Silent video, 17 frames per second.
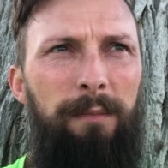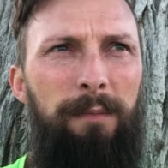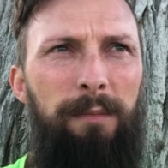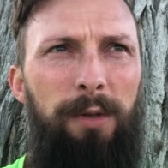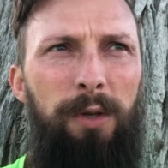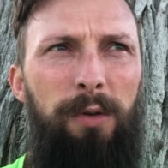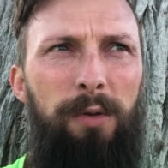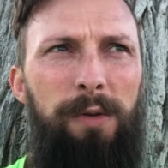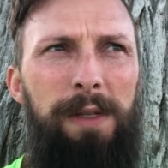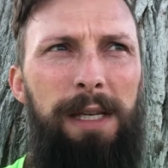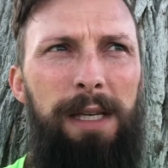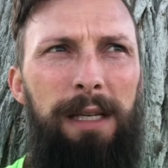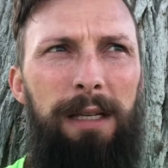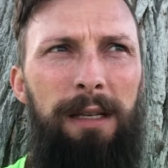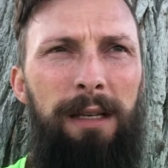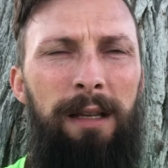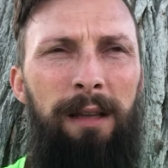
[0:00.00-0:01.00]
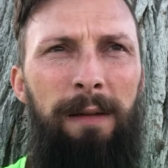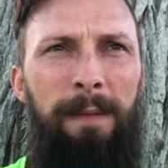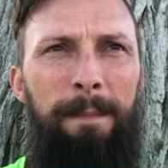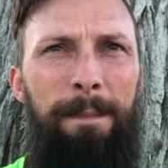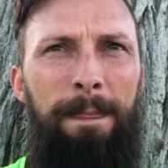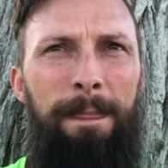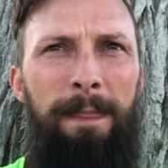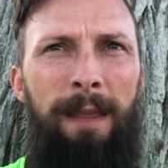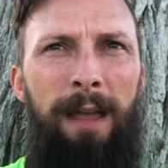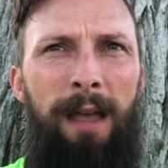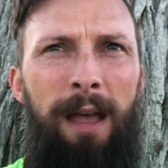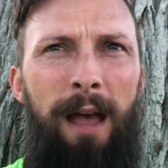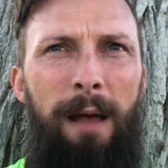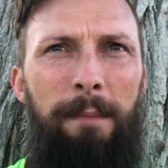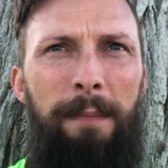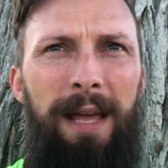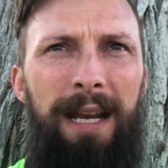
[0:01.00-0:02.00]
using
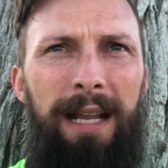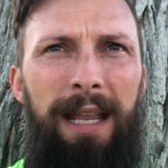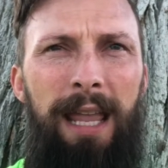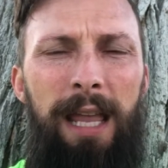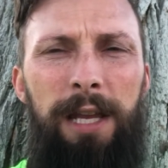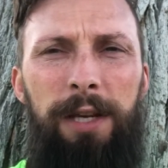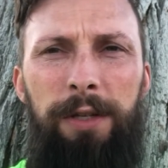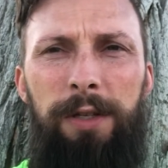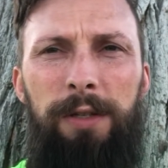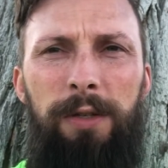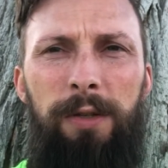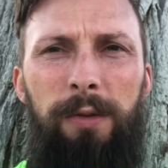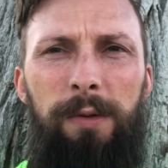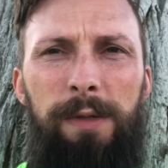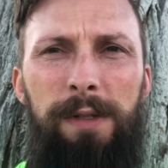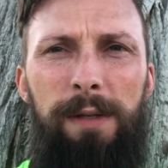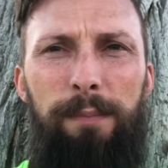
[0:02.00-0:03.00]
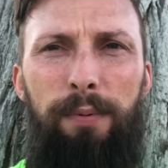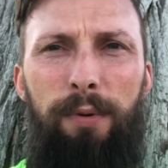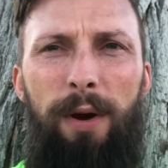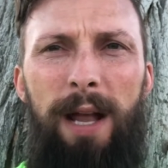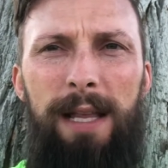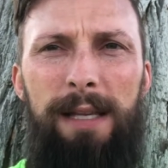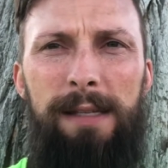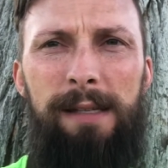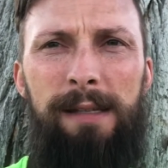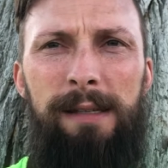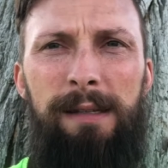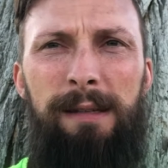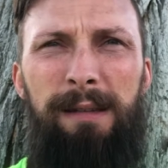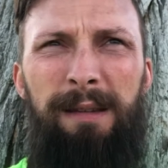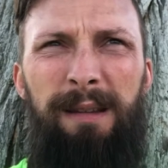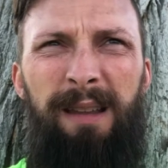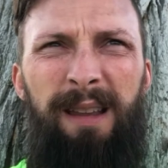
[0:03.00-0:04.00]
a medication to suppress
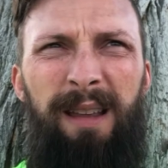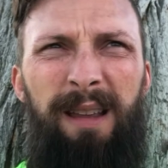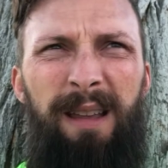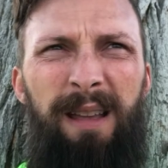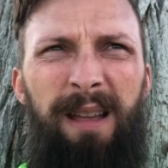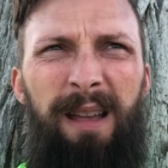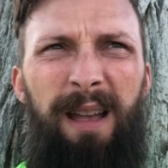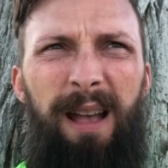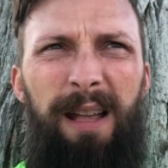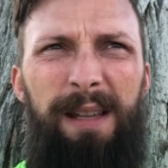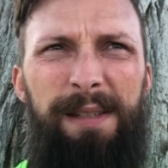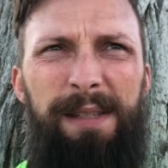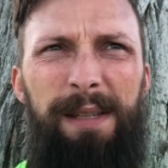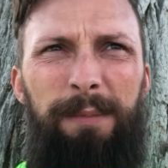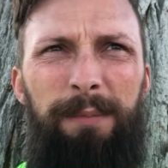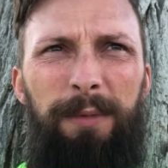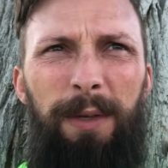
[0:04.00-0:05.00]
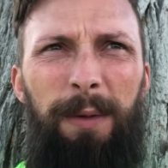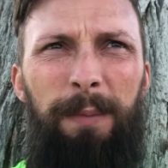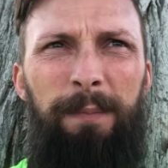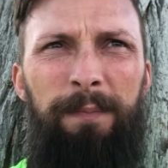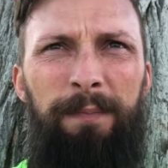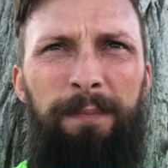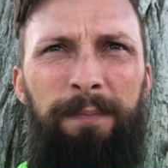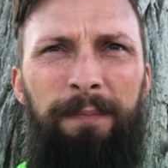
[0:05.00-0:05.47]
a symptom,